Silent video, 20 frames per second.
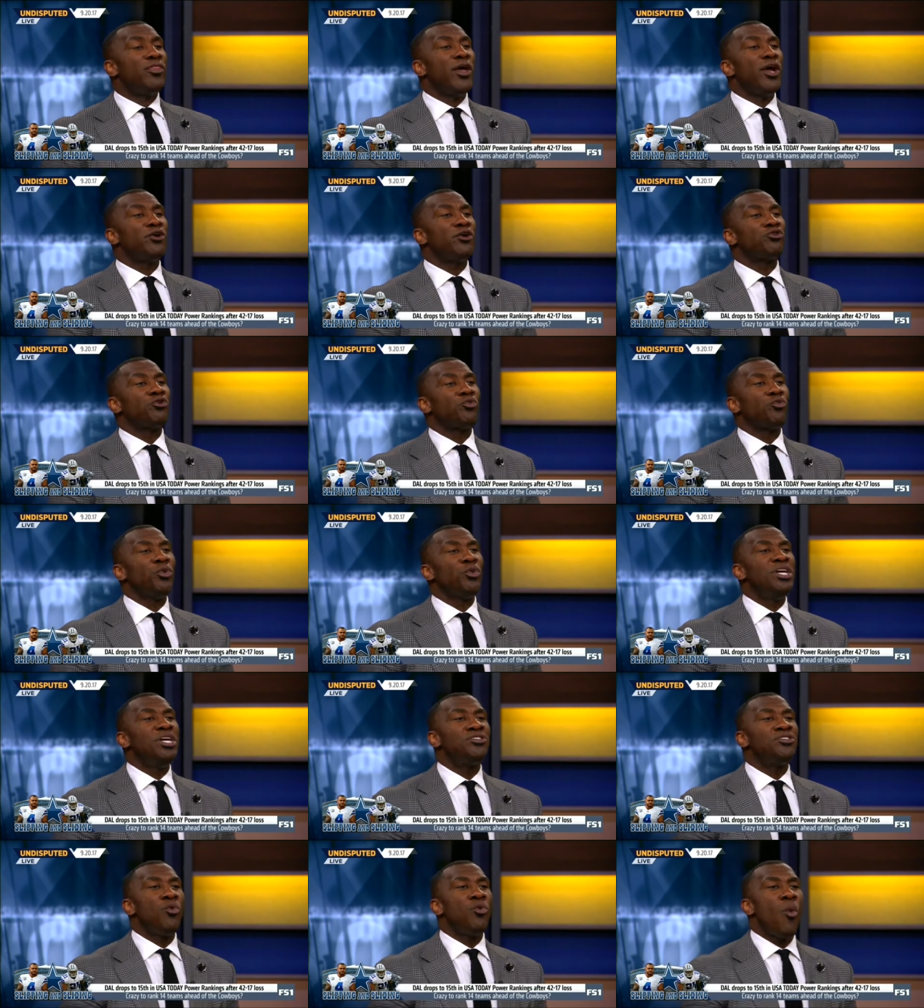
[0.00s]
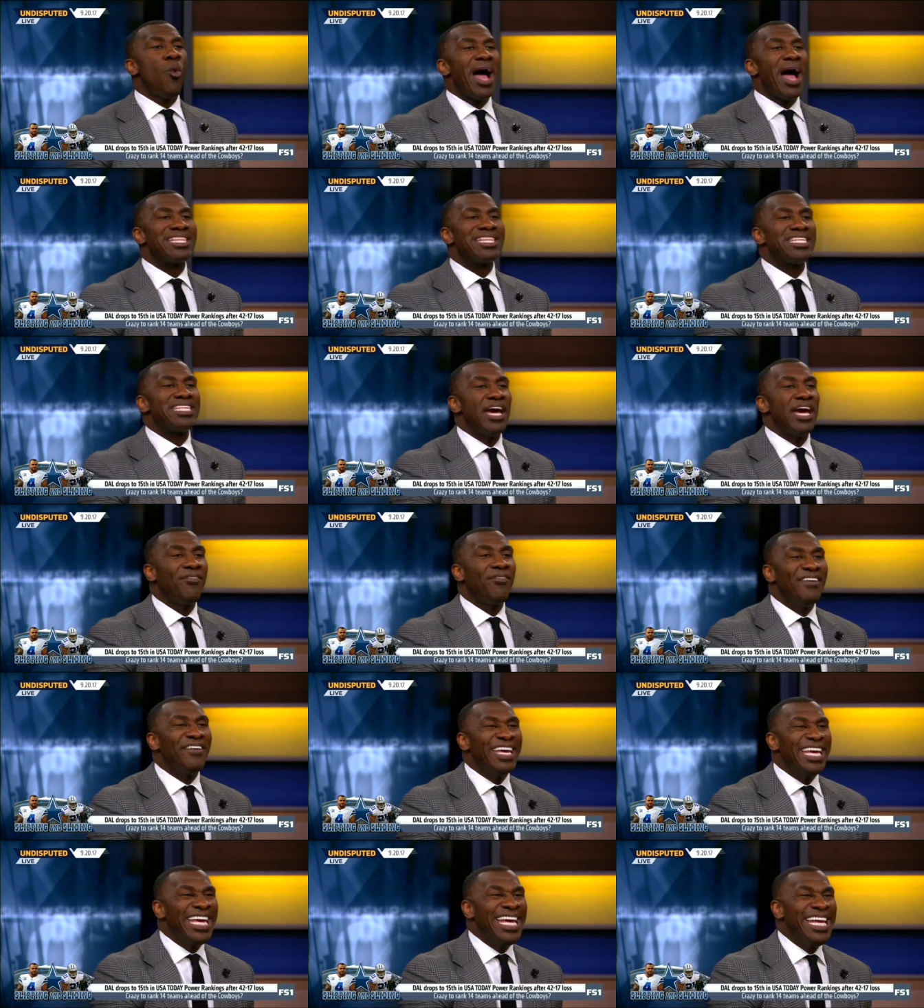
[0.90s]
Mm-hmm. There's a reason why
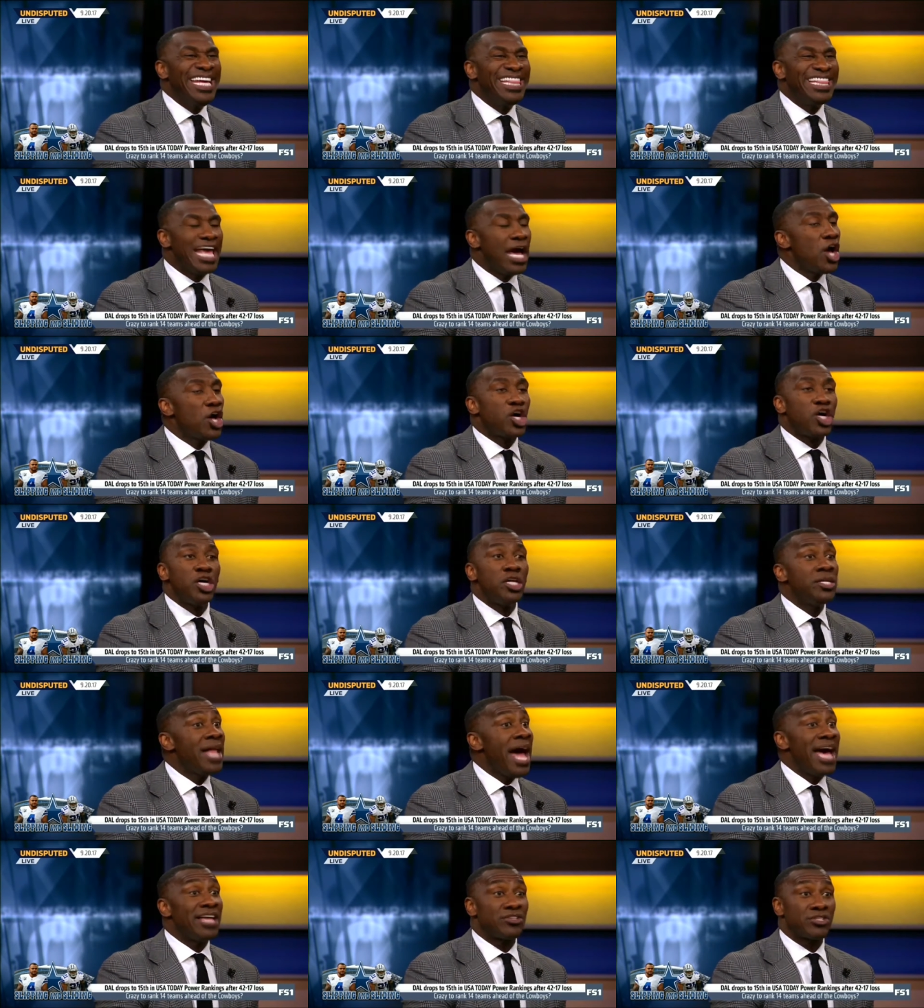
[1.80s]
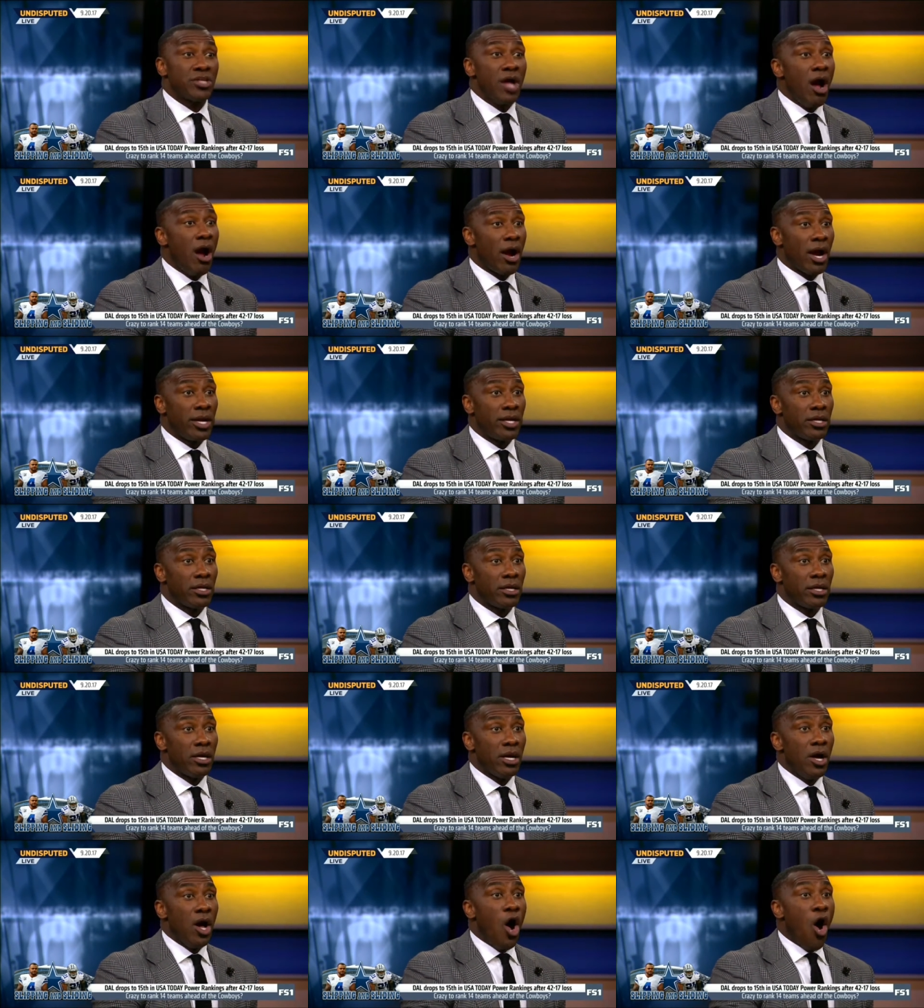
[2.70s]
Jeff Heath could not start
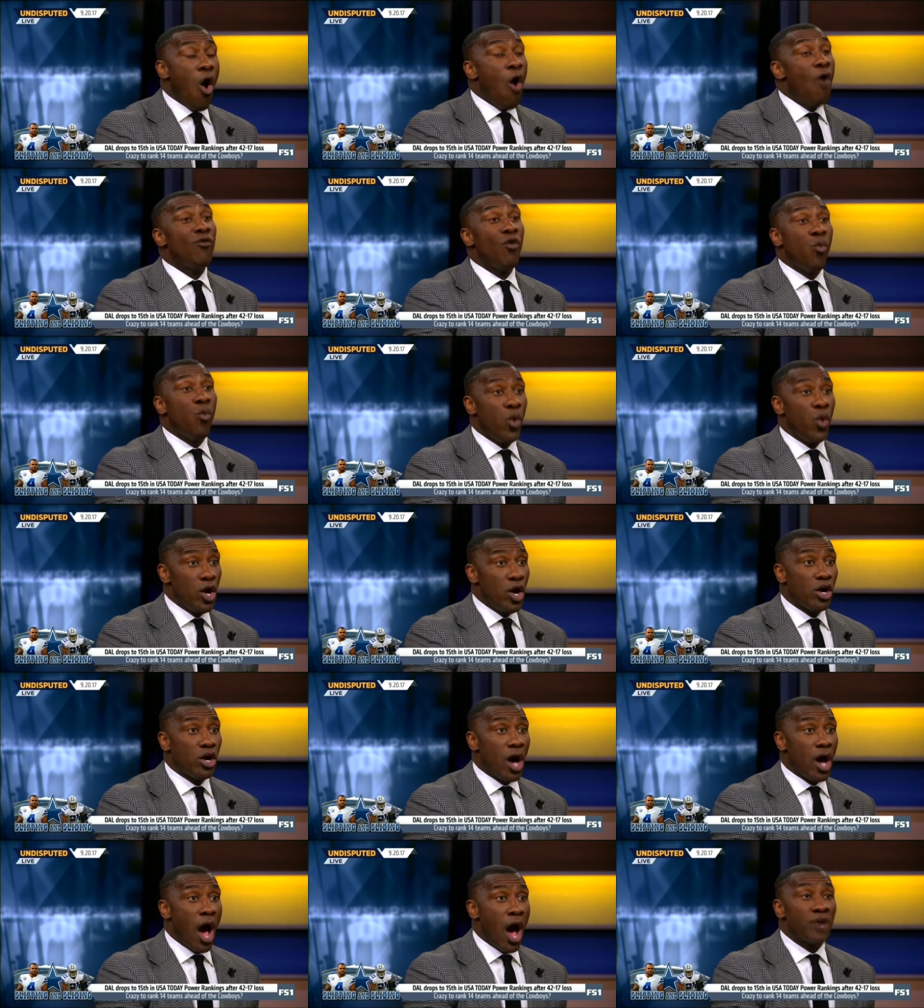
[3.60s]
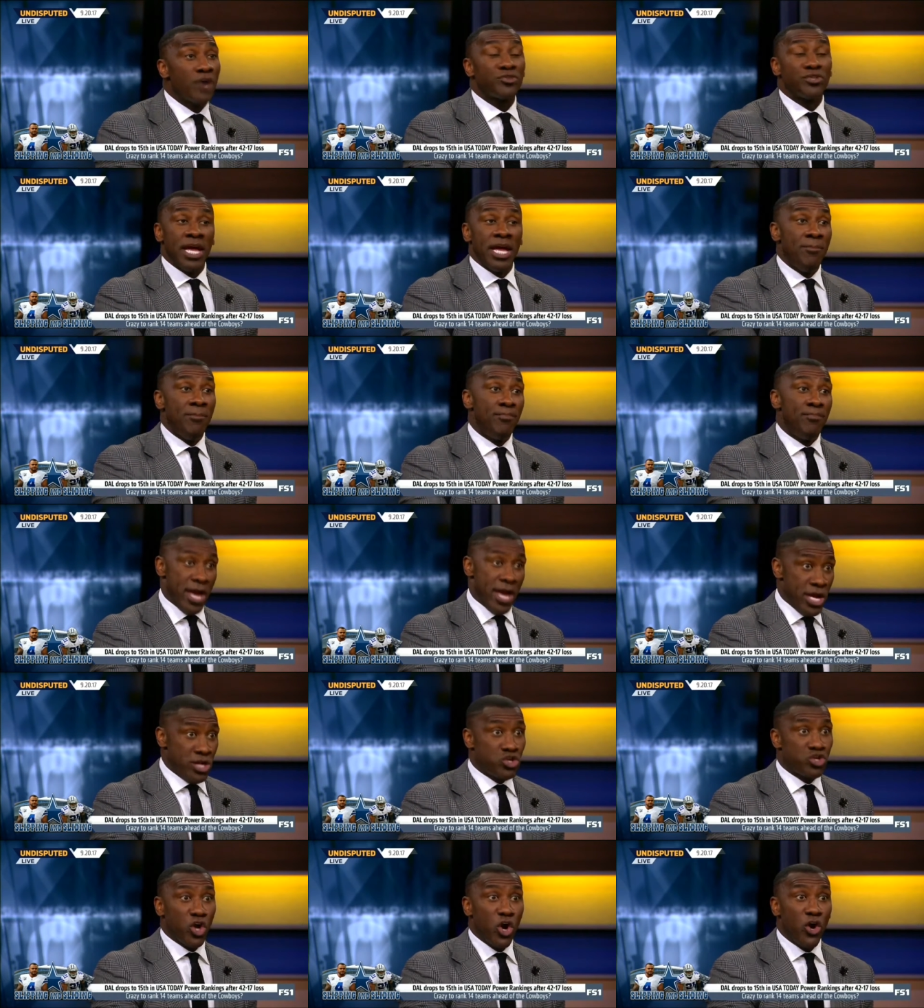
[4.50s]
mm-hmm. over Wilcox and,
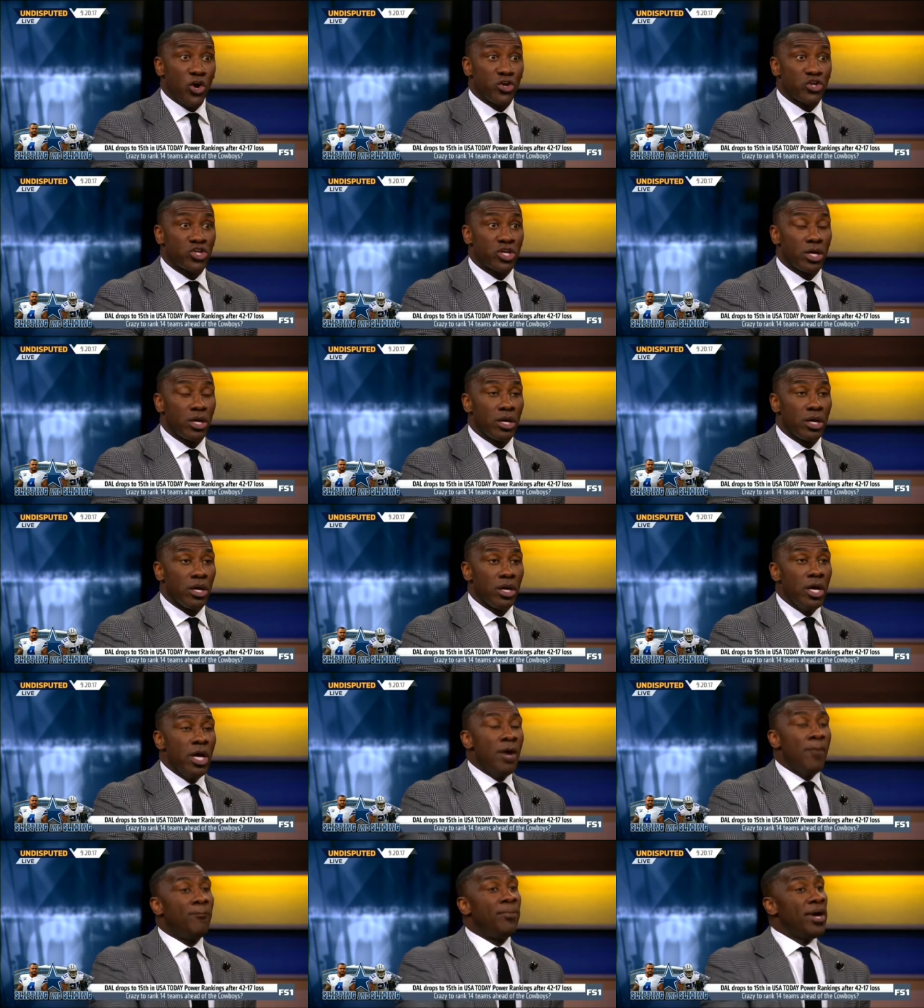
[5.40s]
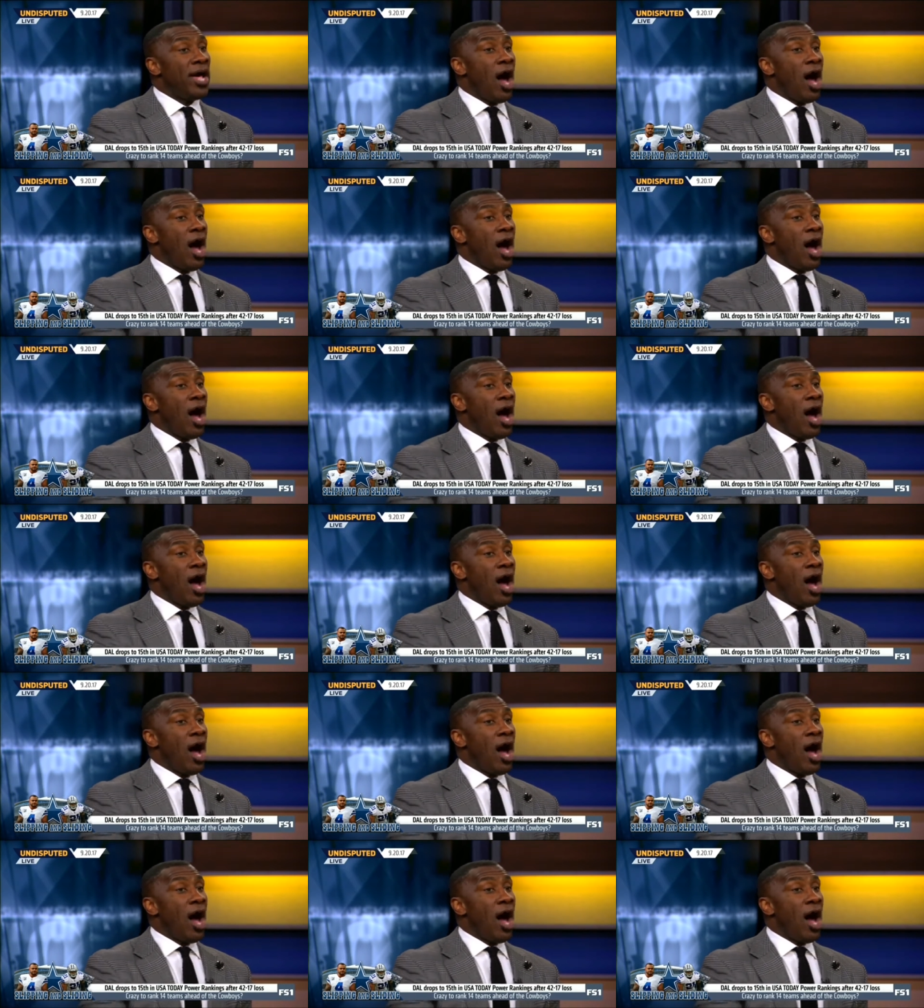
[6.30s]
and Church. Mm-hmm.